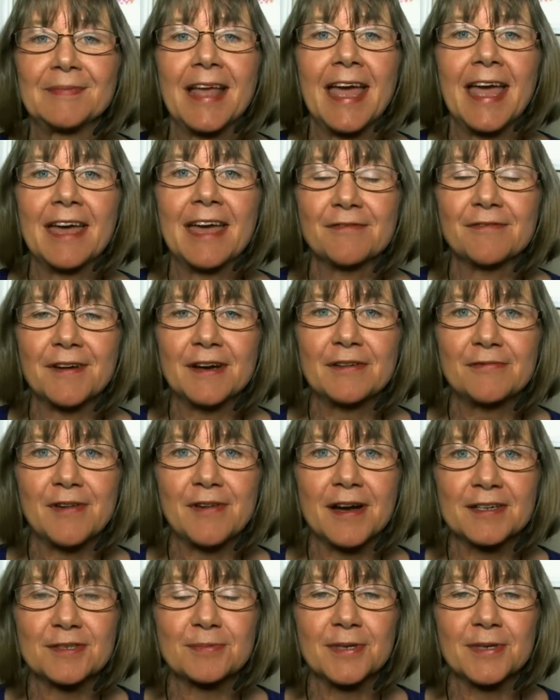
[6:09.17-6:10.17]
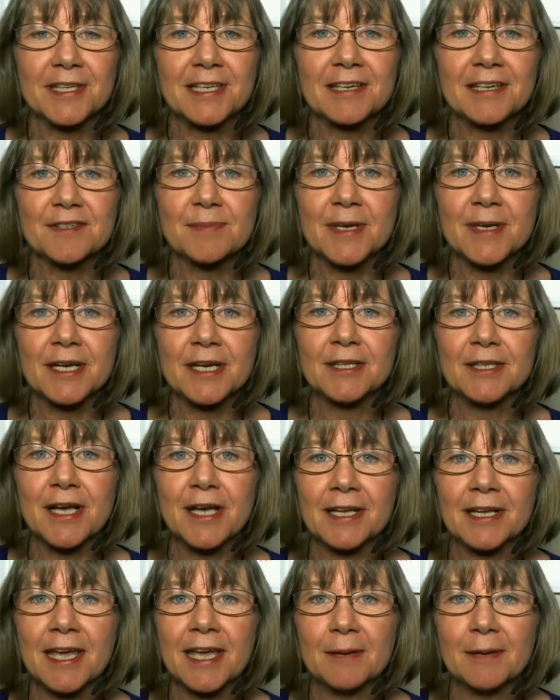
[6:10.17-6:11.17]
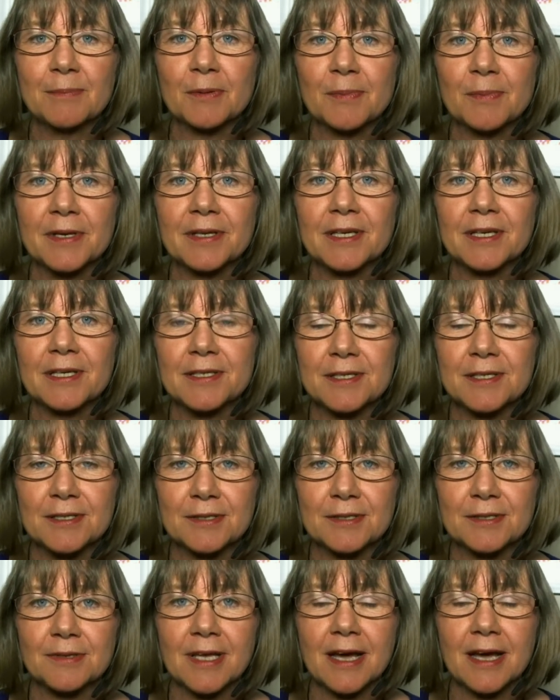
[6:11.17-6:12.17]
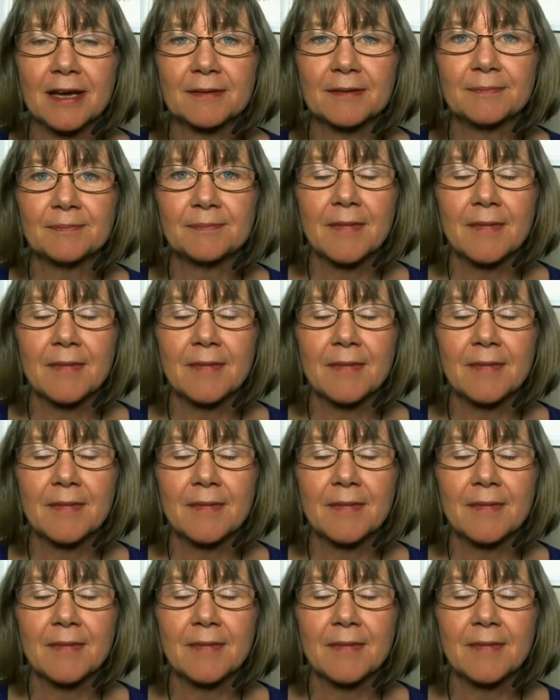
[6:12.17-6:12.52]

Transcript: And Firefox really gives me a lot of capability to do that.